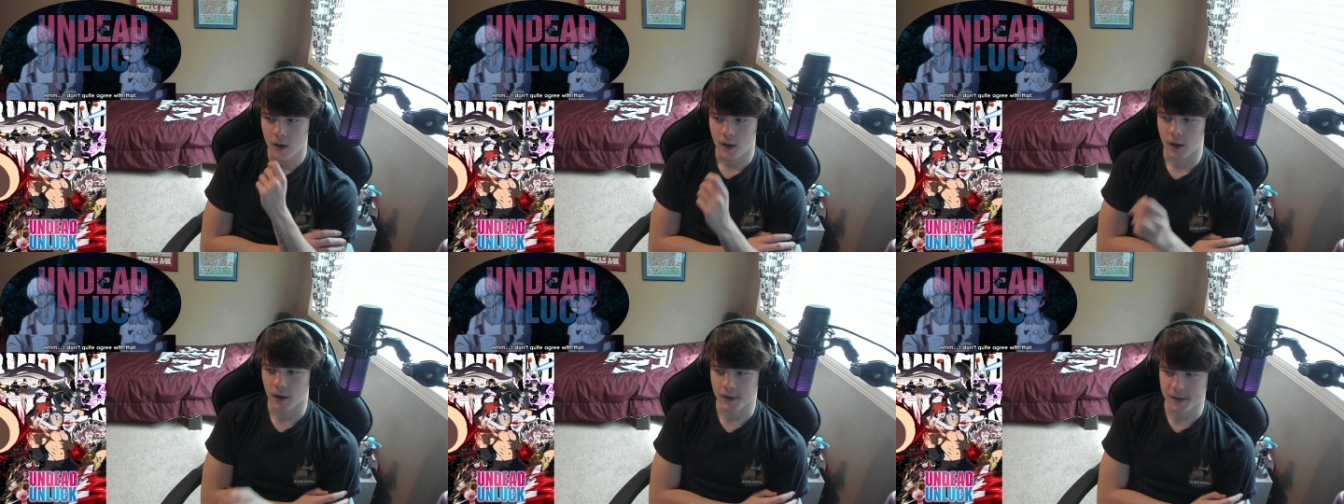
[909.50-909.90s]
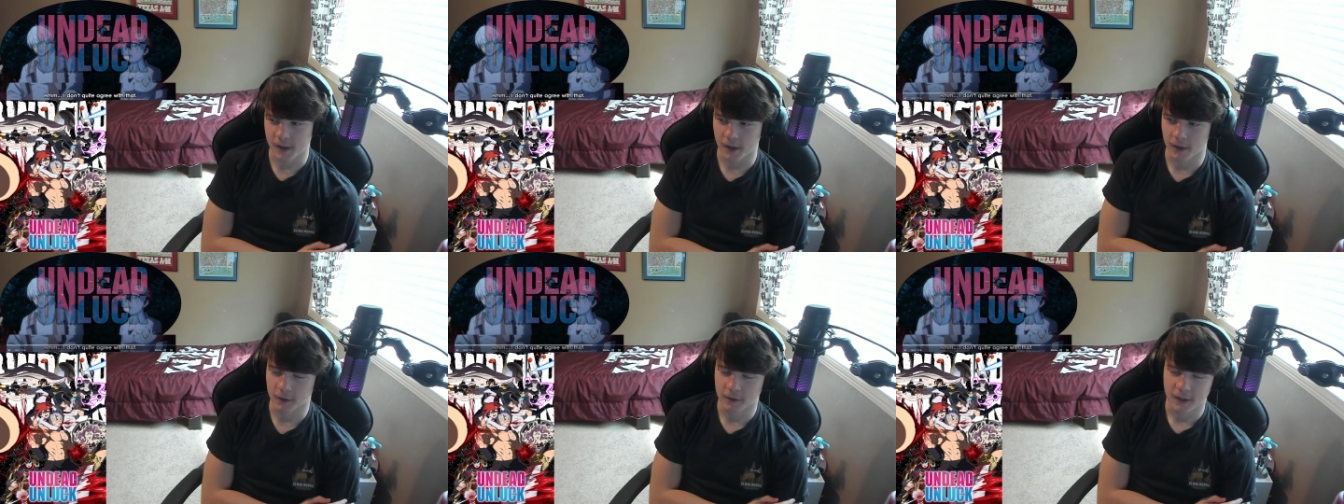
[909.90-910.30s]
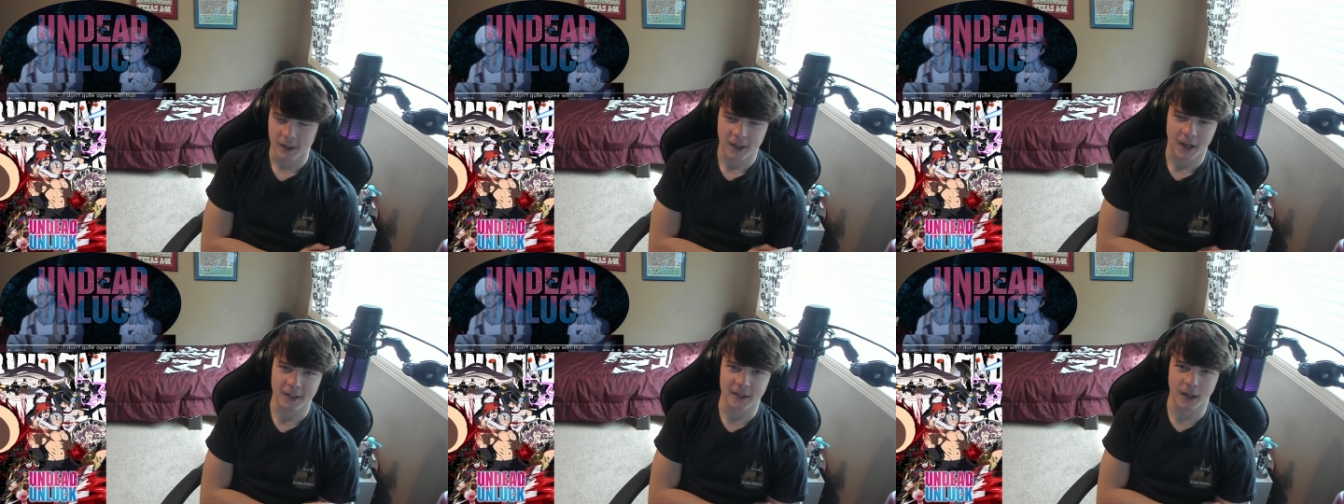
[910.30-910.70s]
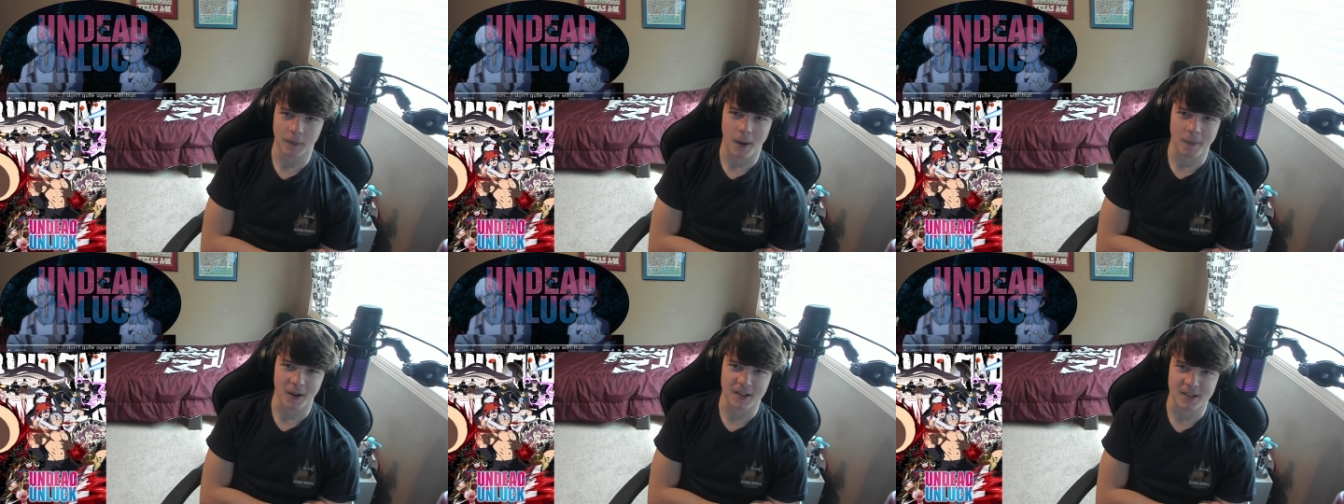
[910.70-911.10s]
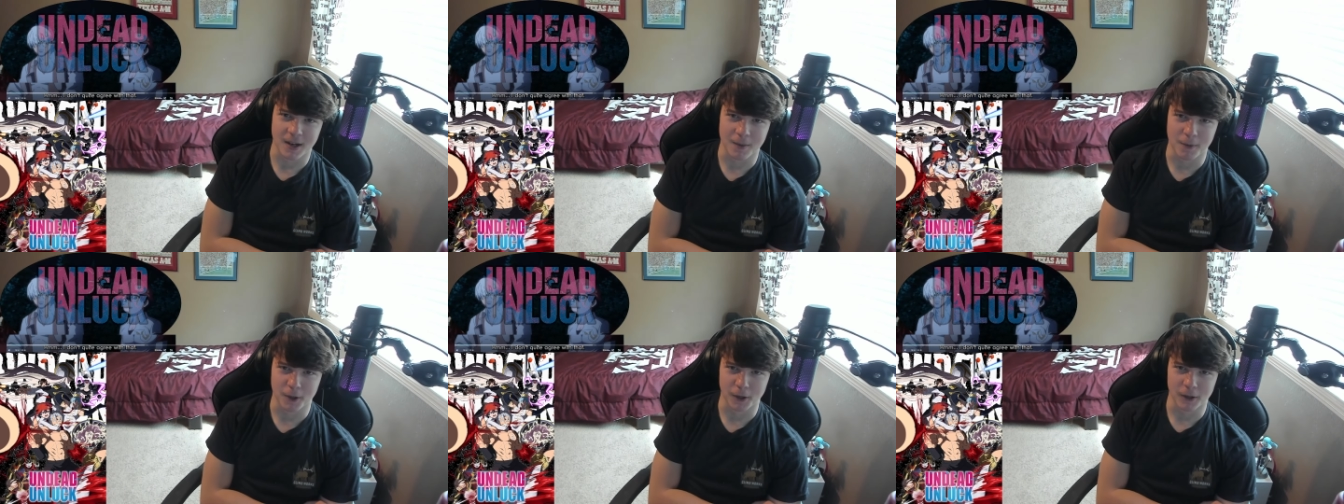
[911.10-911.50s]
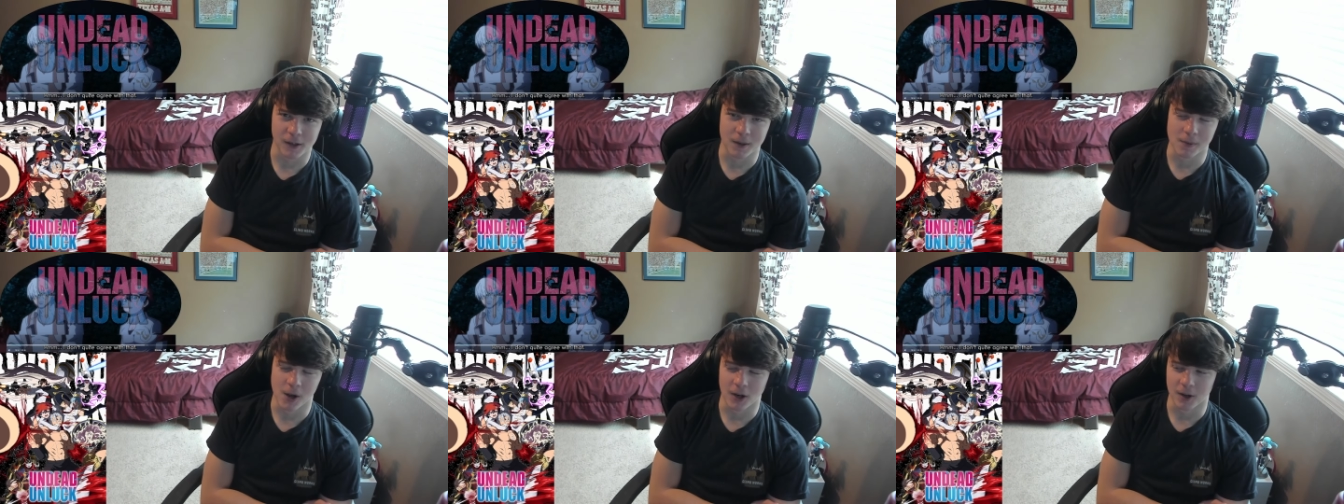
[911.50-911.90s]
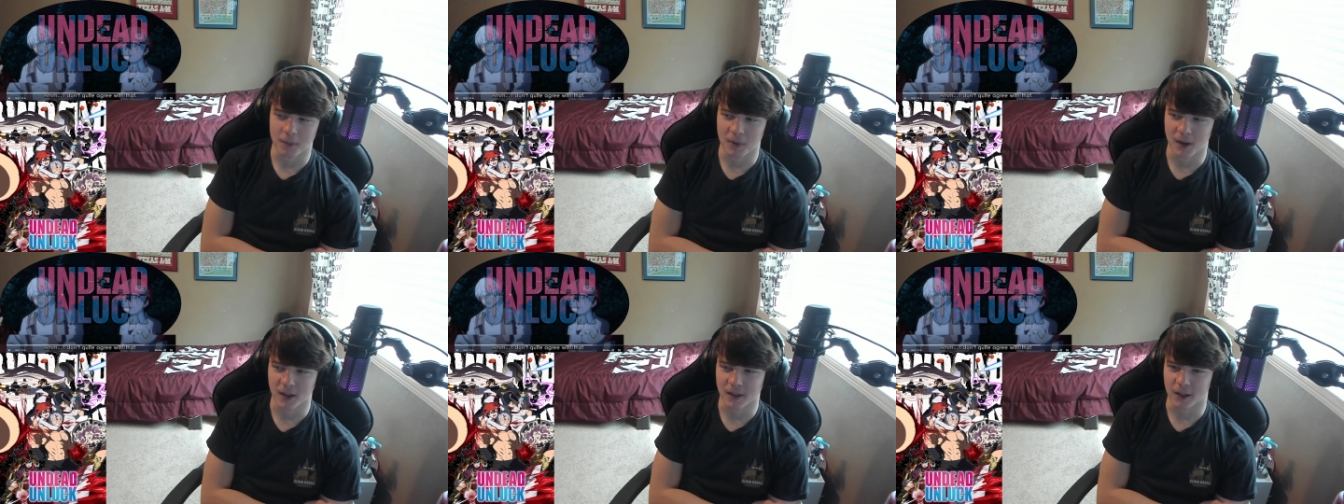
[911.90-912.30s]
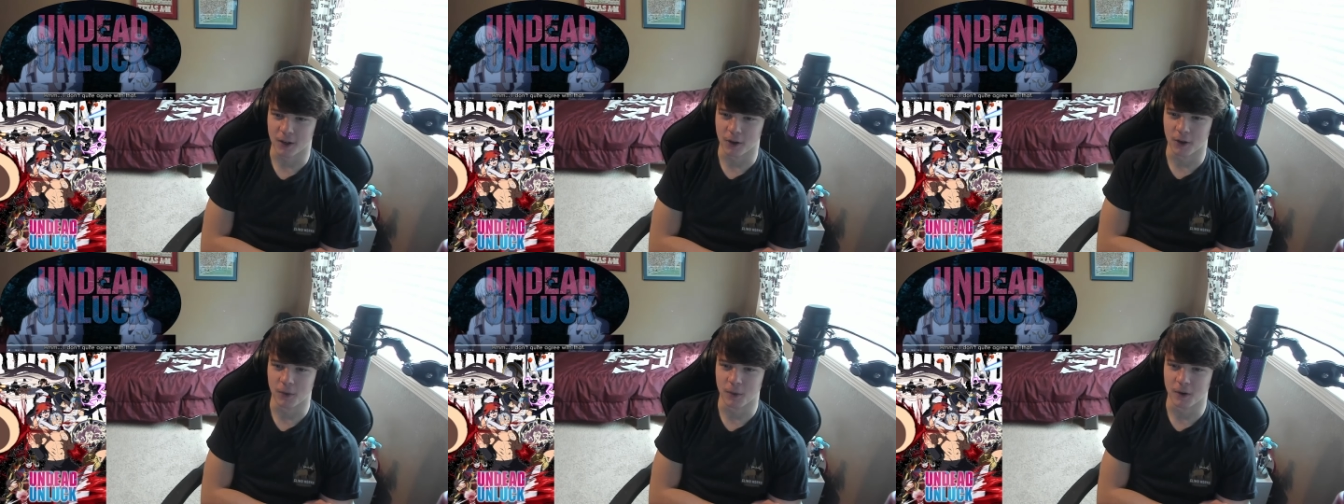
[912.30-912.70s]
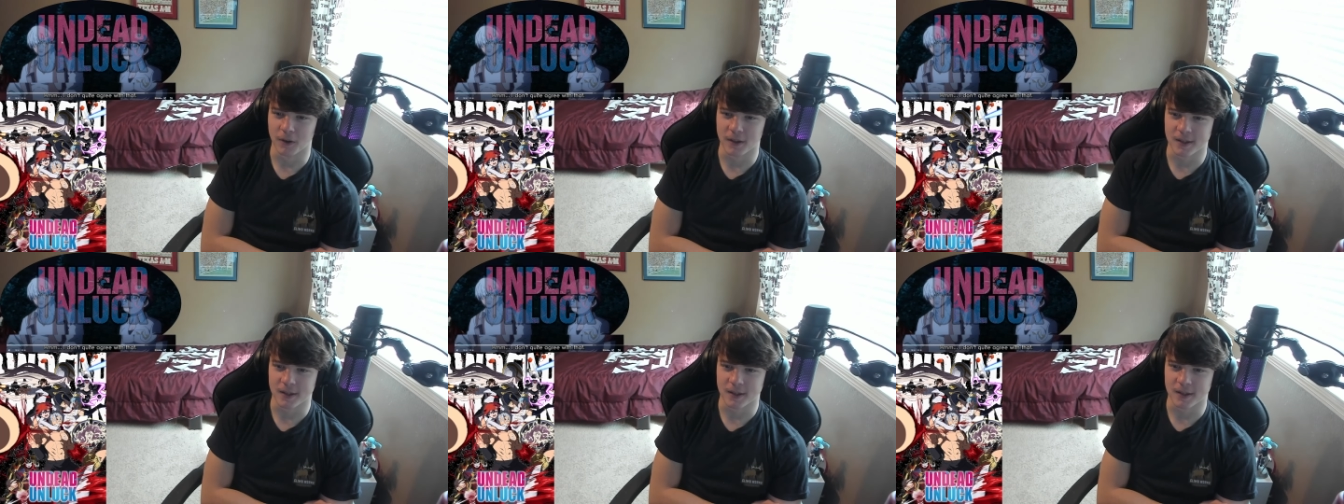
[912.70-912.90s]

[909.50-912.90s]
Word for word: Also, I take back my statement earlier about it being the Cold War.